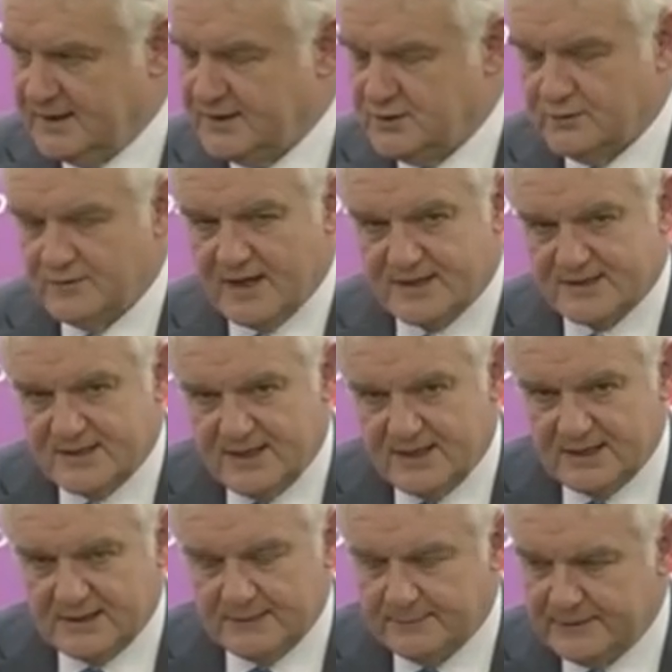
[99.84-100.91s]
They do their tea
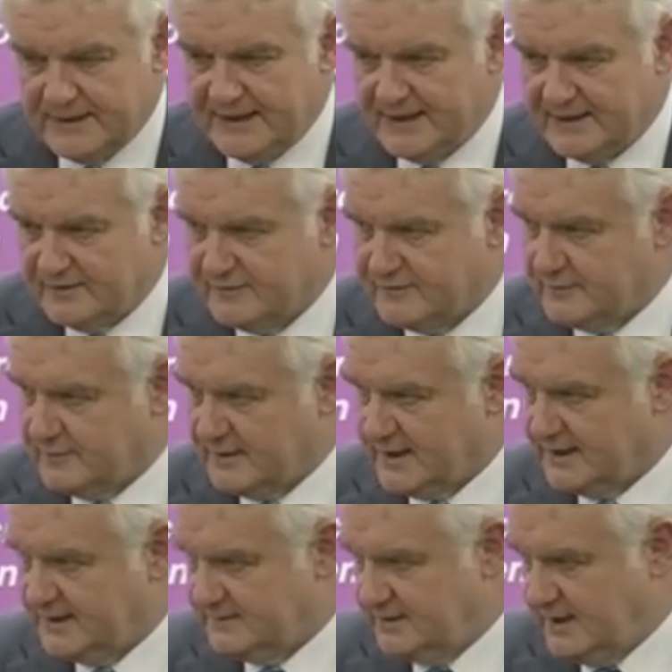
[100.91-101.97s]
in a completely different
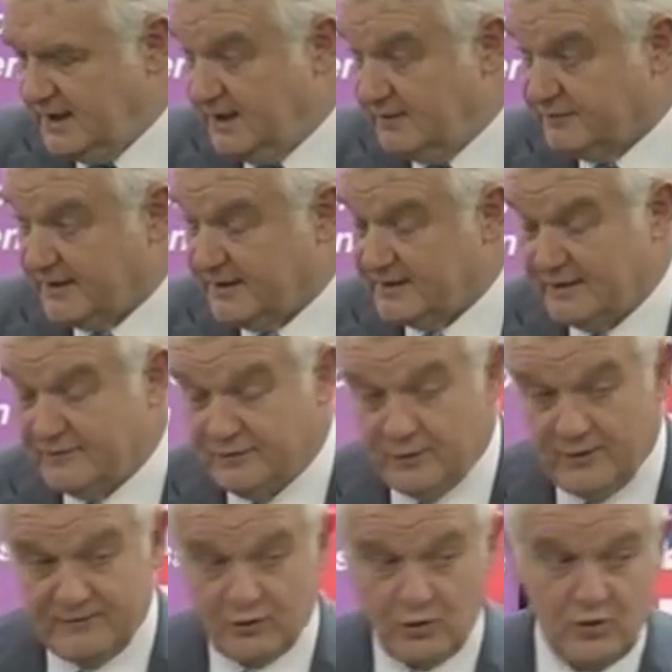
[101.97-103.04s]
way. In fact, if
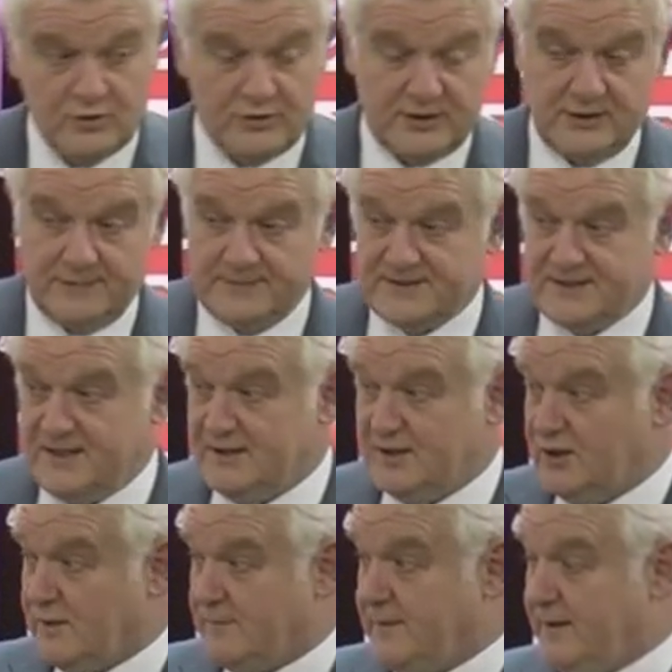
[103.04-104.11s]
you ever order a cup of tea in
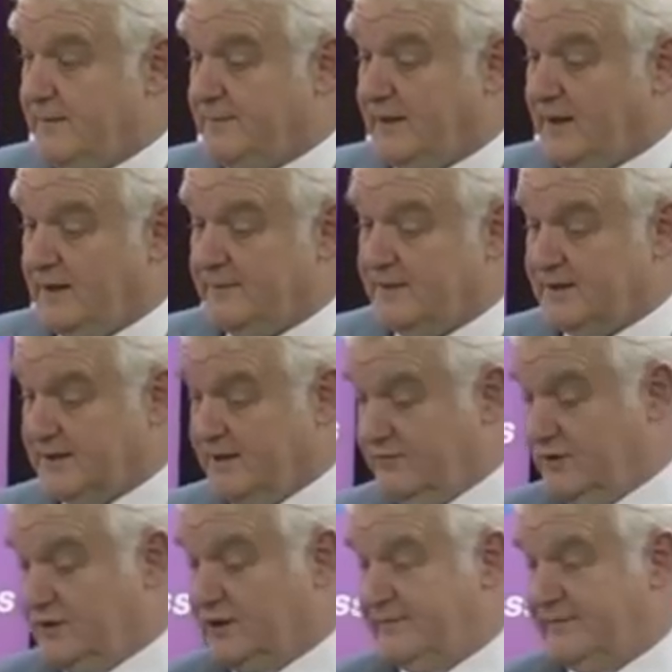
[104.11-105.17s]
the European Parliament, they
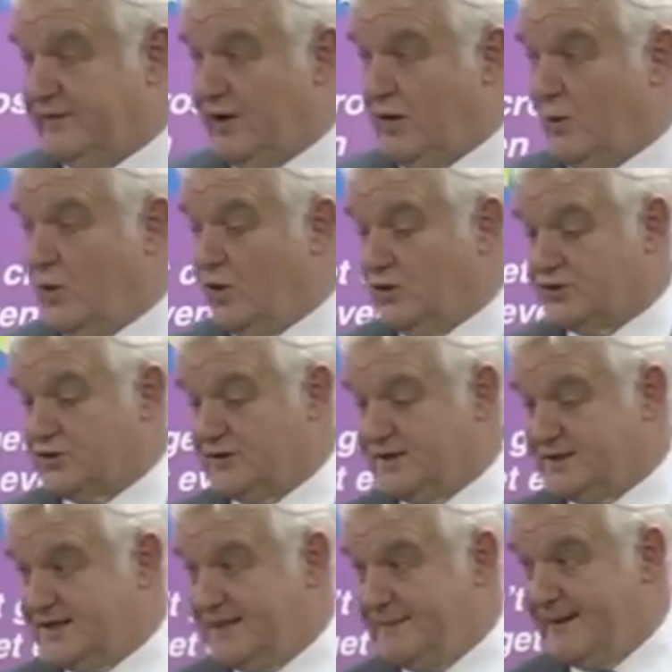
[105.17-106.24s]
give you a cup of hot water and
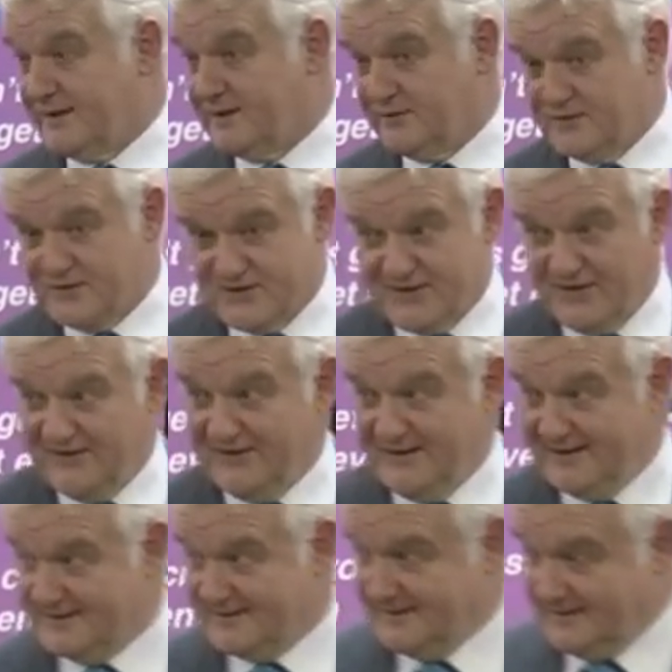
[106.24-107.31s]
a tea bag on the
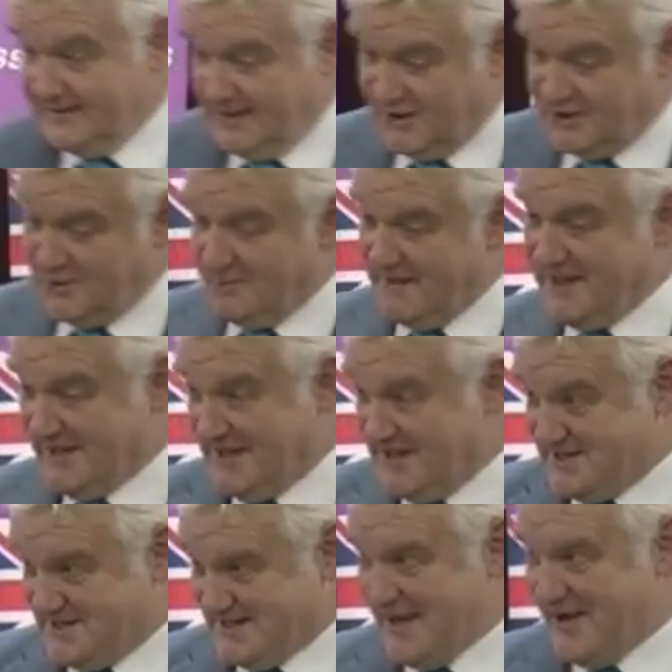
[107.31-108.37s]
side, and you make
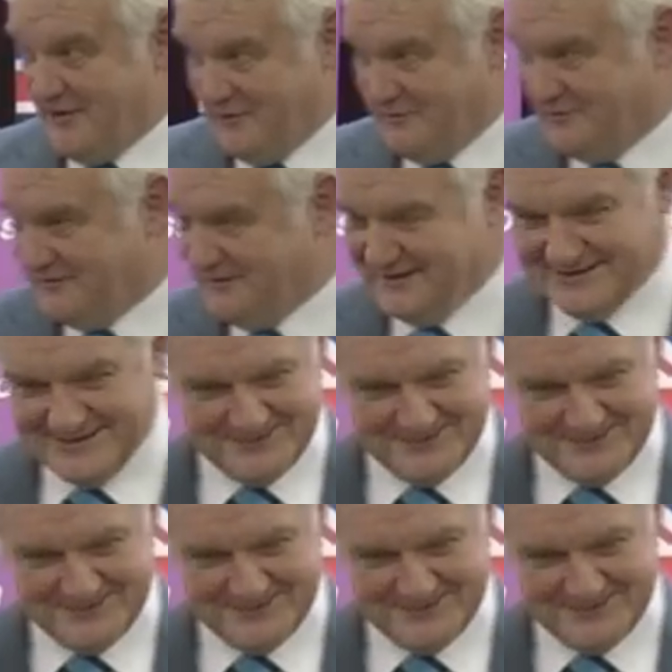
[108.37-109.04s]
it yourself.